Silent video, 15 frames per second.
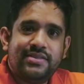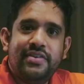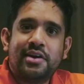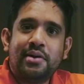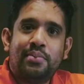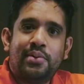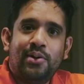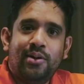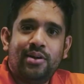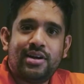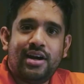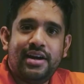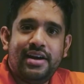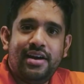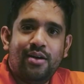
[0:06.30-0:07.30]
Vikram
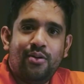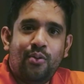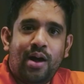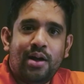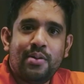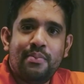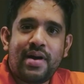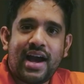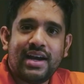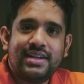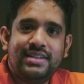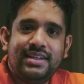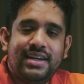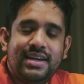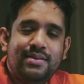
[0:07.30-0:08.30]
Parolkar here. Welcome back
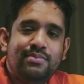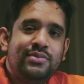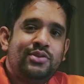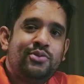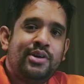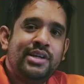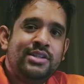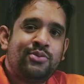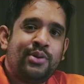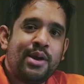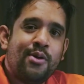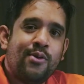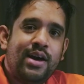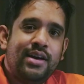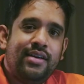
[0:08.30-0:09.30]
to HIMSS
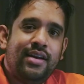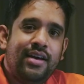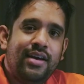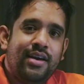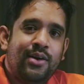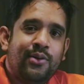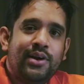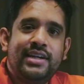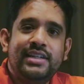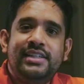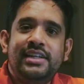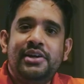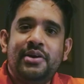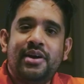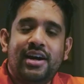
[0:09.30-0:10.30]
2021. We're
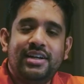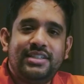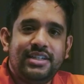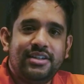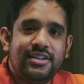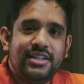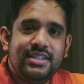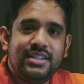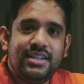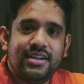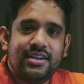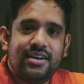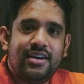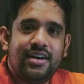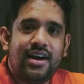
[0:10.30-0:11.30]
continuing our series
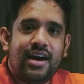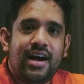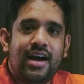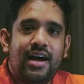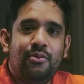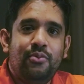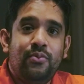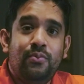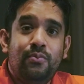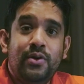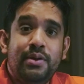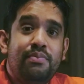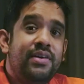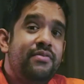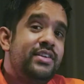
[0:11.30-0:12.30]
here. We
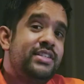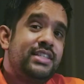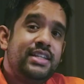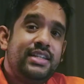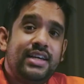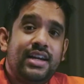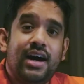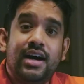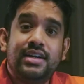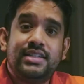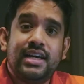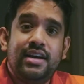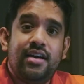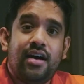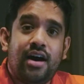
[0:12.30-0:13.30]
previously did
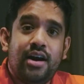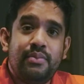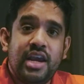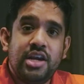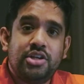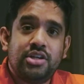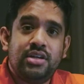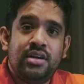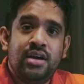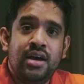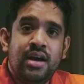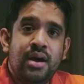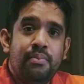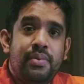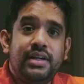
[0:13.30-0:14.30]
attended automation,
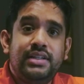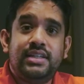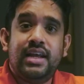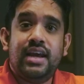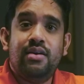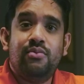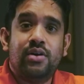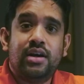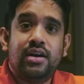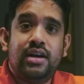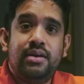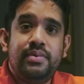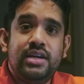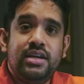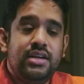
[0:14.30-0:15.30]
but today we're going to
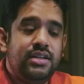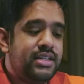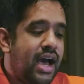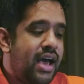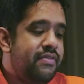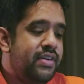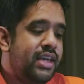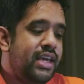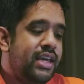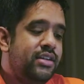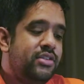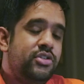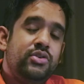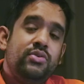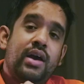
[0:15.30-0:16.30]
be diving
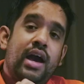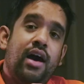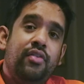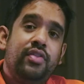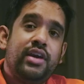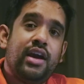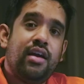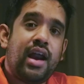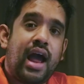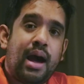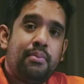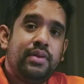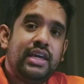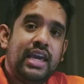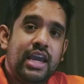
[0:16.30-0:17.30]
into healthcare
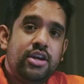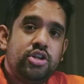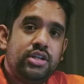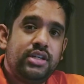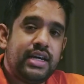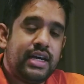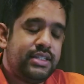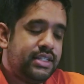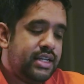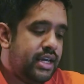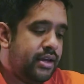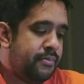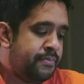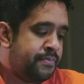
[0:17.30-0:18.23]
application testing.